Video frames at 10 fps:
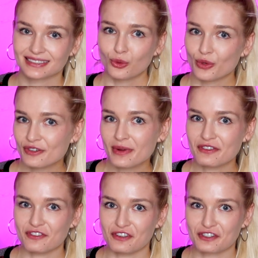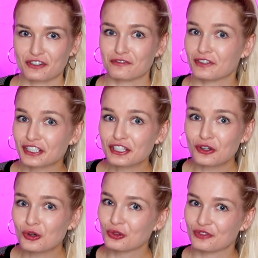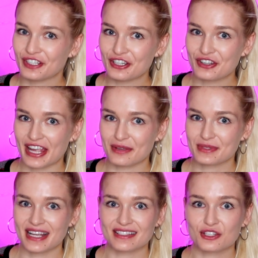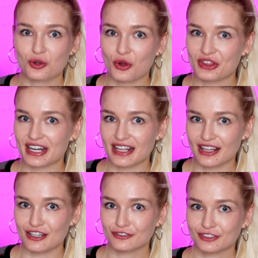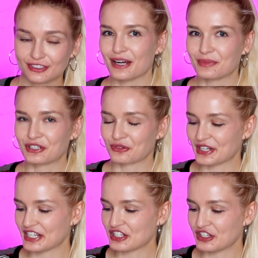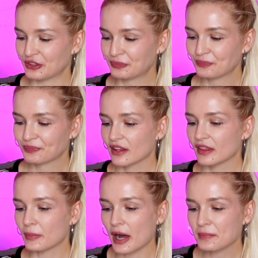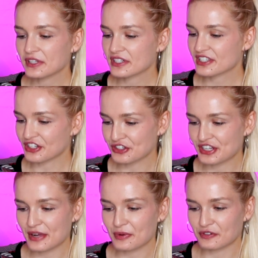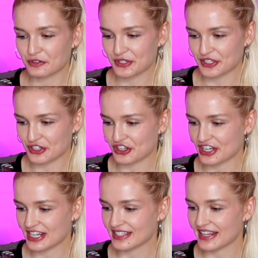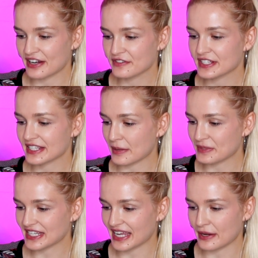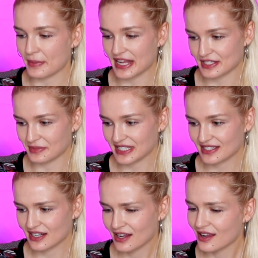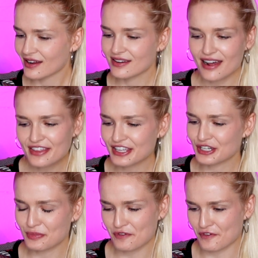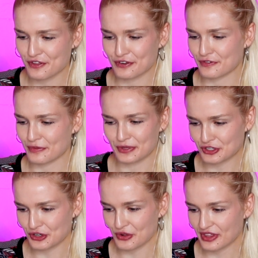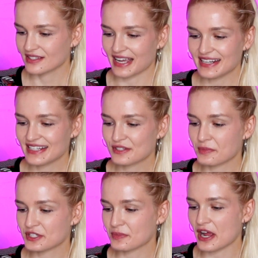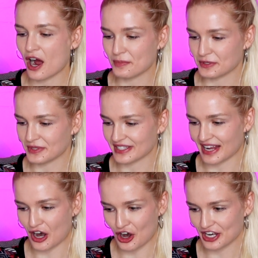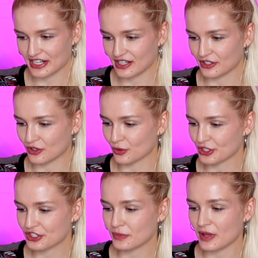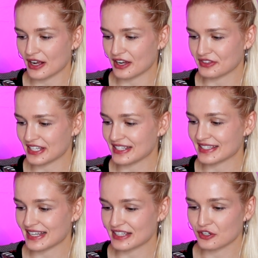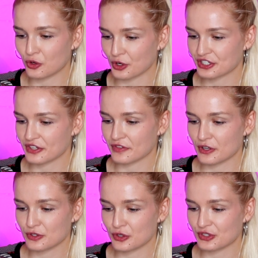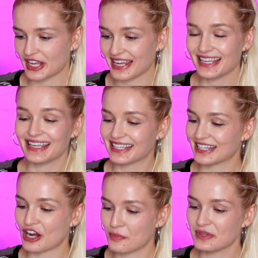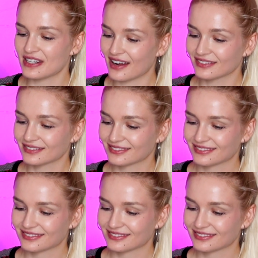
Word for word: One of my favorite, very old video games has this quote that I love. I'm gonna read it to you. The popular stereotype of a researcher is that of the skeptic and a pessimist. Nothing could be further from the truth. Scientists must be optimists at heart in order to block out the incessant chorus of those who say it cannot be done.